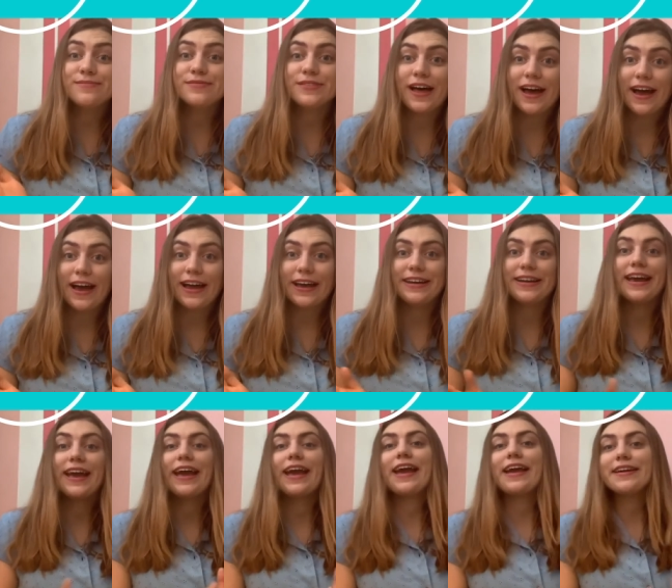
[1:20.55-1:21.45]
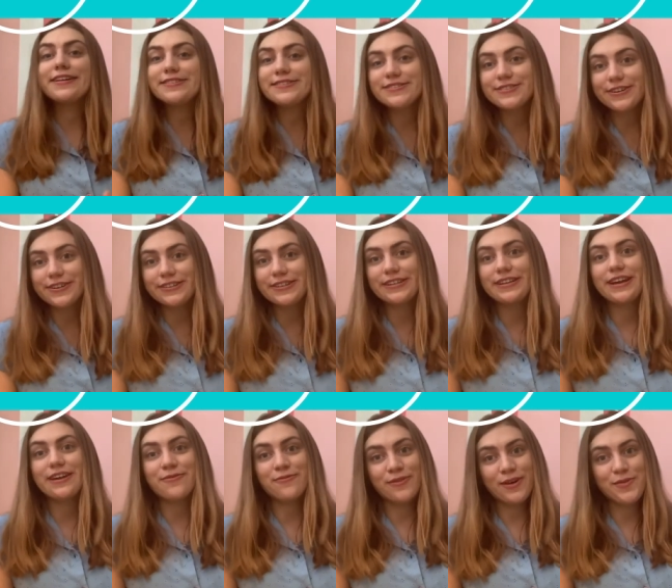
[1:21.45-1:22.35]
line, Ada started
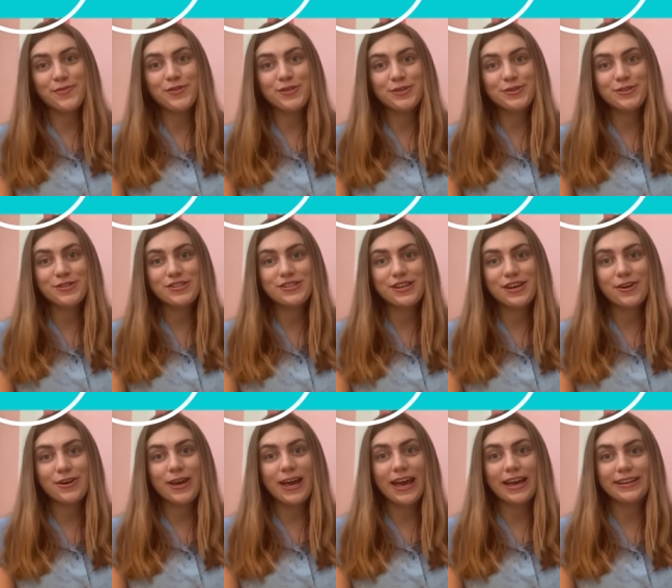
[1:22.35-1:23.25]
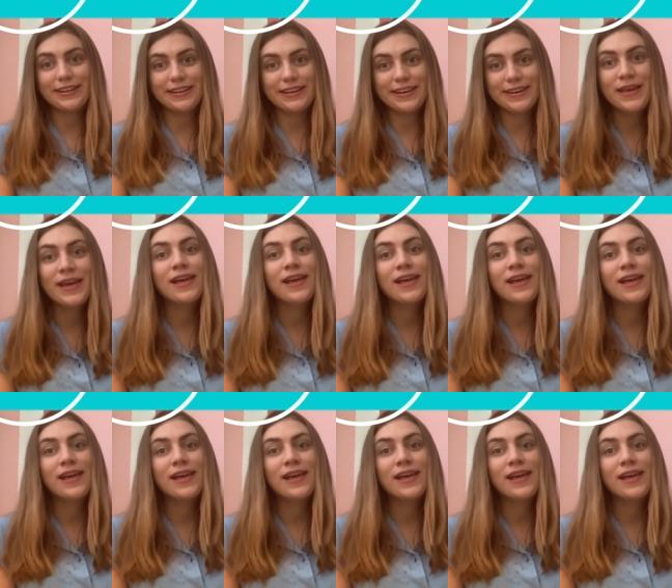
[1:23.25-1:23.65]
a revolutionary idea